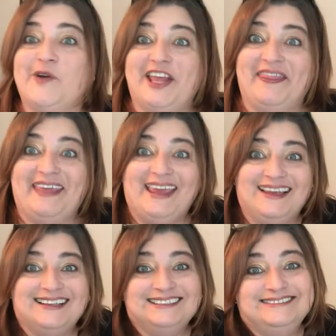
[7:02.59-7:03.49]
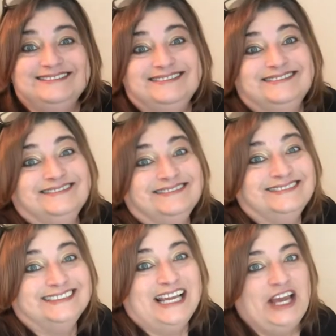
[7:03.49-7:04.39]
what do you think?
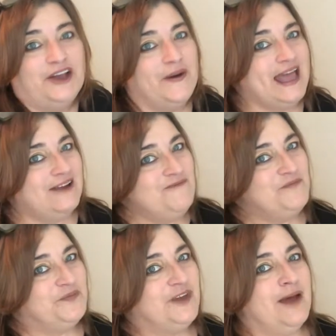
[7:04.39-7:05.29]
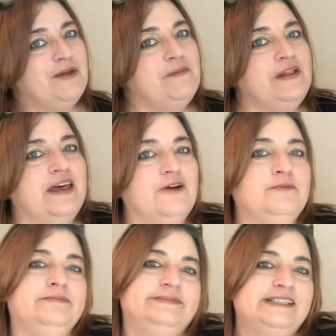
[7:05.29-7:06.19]
Go ahead, comment below.
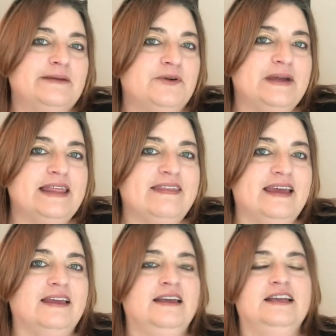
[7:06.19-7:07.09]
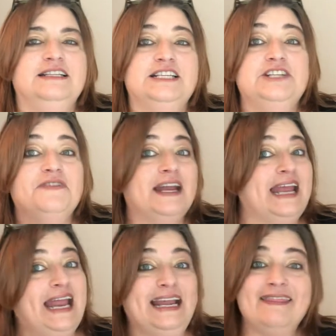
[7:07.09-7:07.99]
Tell me what you think. Did you find
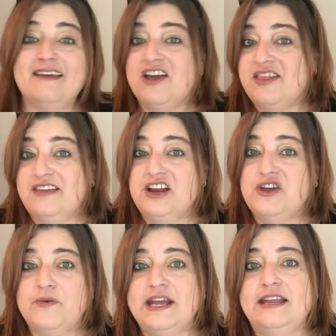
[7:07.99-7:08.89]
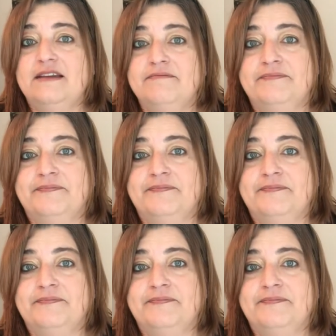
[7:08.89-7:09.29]
anything on there you wanted?